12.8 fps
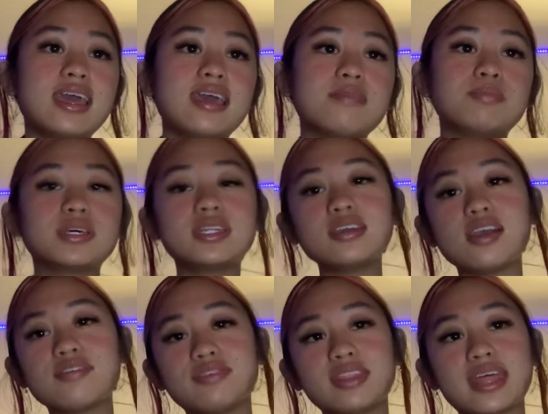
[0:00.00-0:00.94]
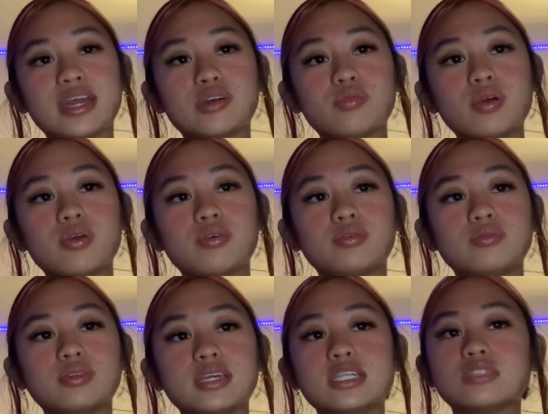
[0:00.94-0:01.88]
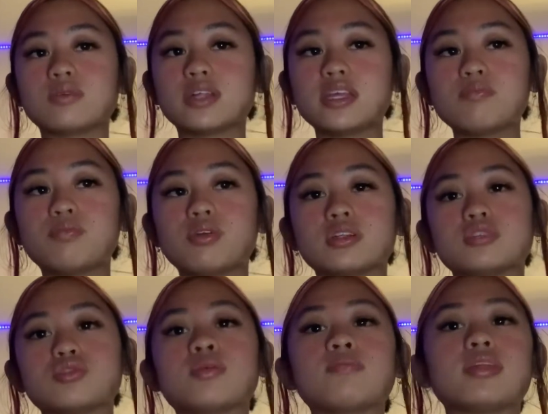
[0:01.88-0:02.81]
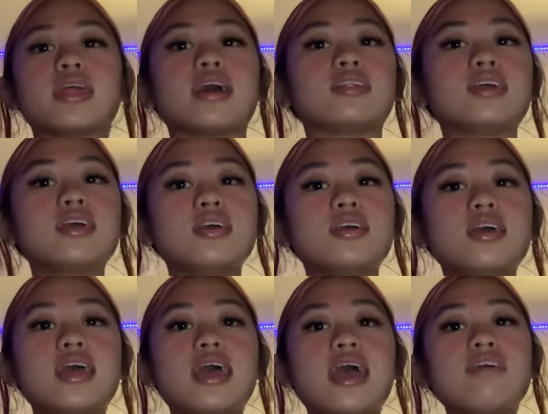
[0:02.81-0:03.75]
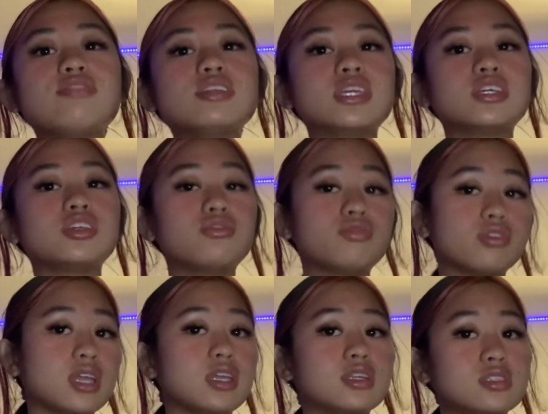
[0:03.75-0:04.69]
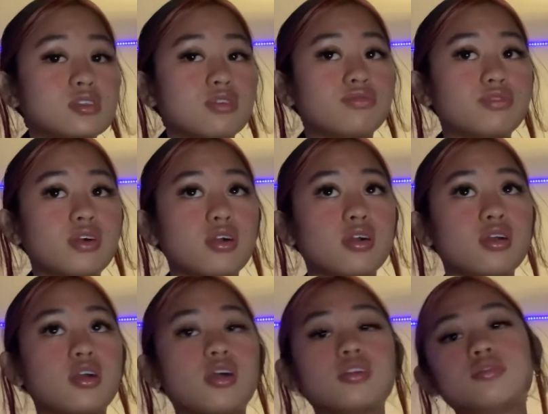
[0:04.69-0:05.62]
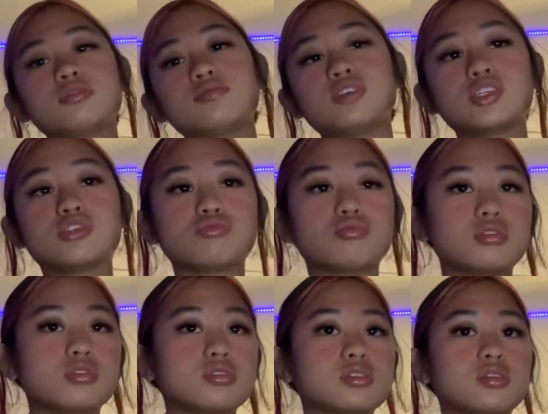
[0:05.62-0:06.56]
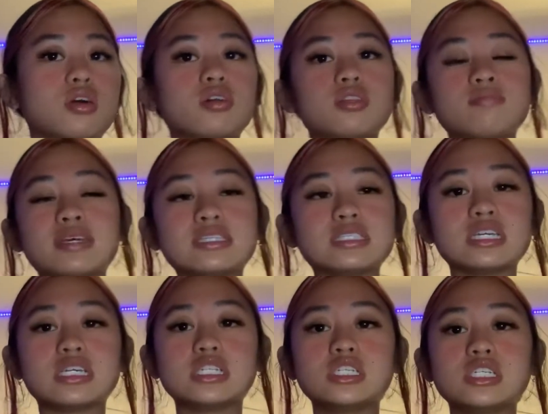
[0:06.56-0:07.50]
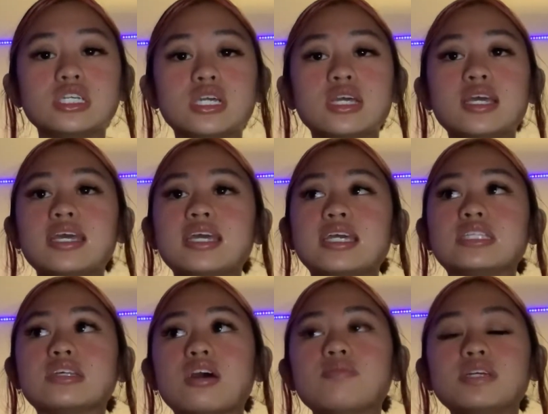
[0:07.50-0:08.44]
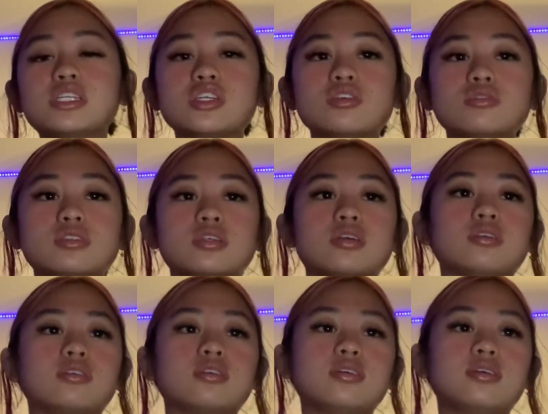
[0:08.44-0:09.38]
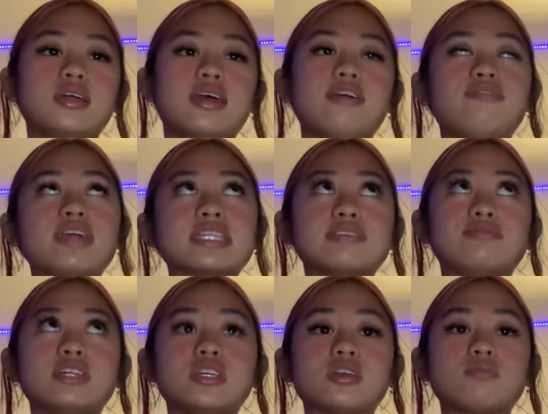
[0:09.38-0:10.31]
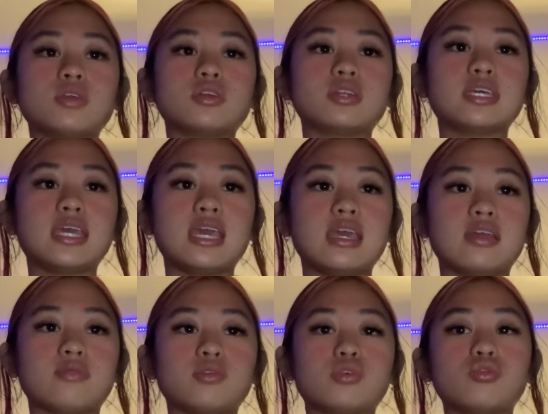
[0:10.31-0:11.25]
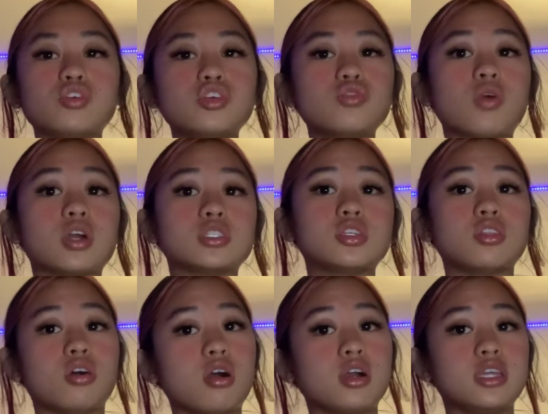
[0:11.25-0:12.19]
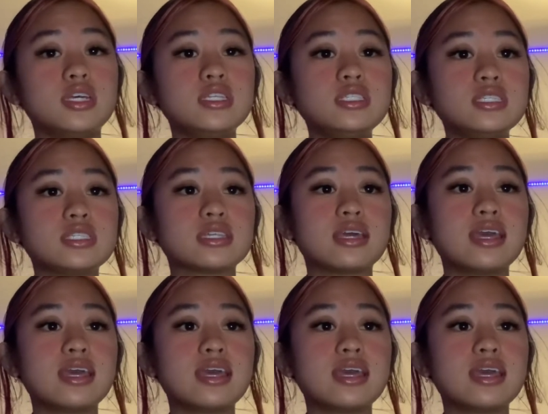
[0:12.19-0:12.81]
Building off of that quote, it's really important to remember that everything you've created so far, all those visuals, all the message, it's all been used to effectively communicate who you are to the audience.